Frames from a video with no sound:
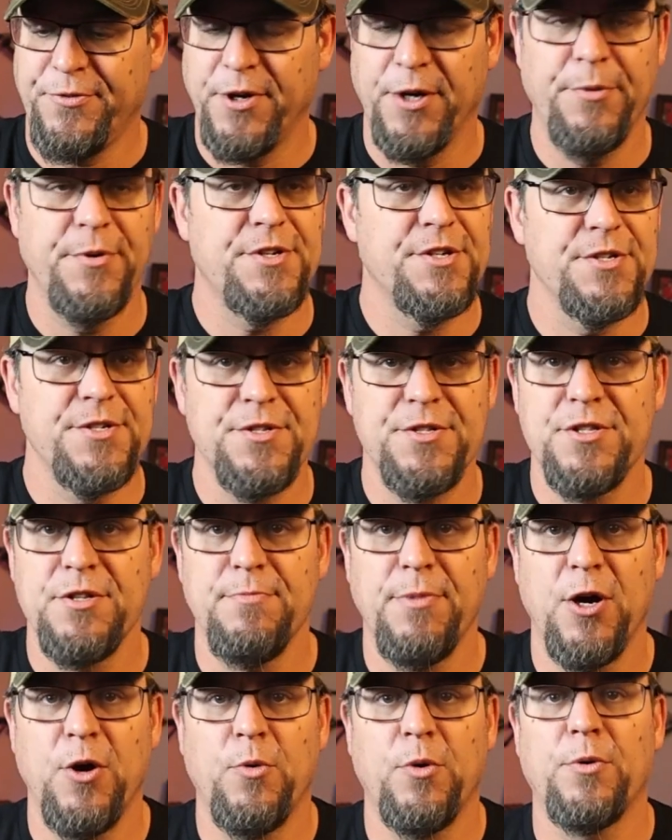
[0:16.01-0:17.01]
which is the
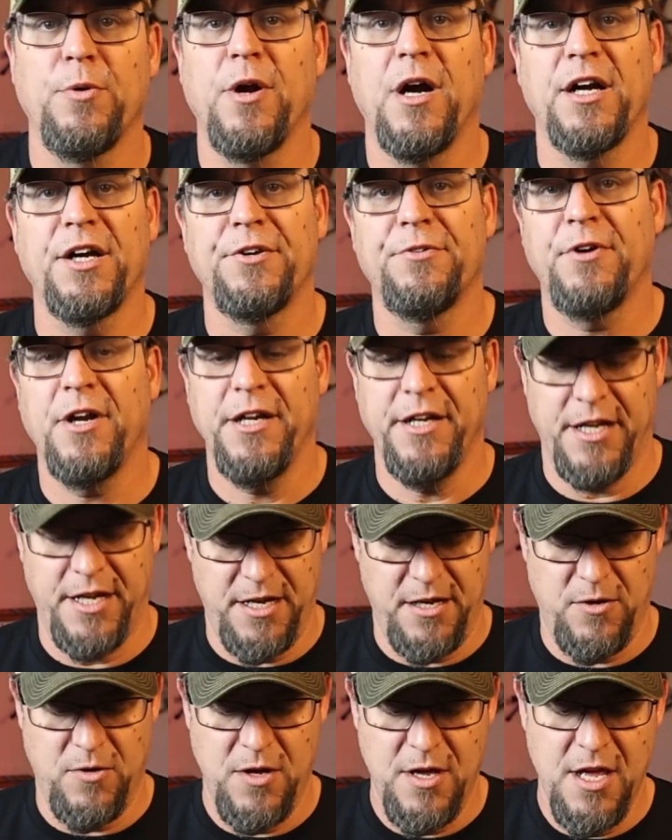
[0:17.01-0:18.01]
bow we're rocking right
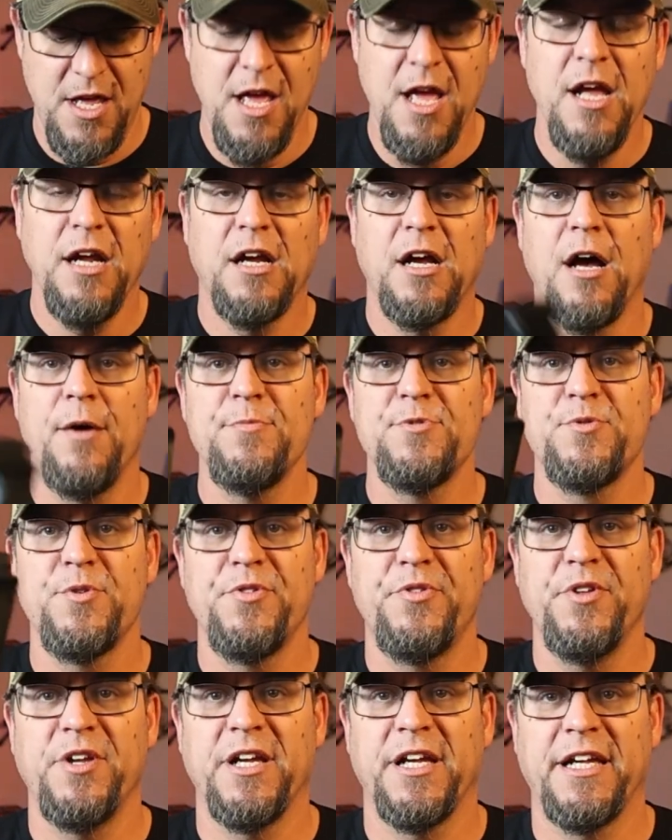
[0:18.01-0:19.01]
now, comes with
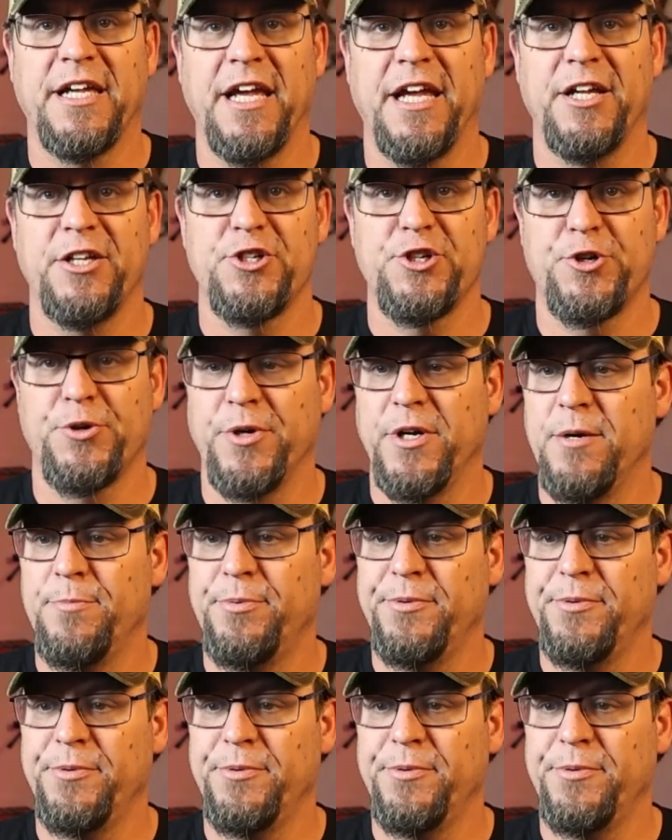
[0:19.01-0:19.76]
the Engage grip.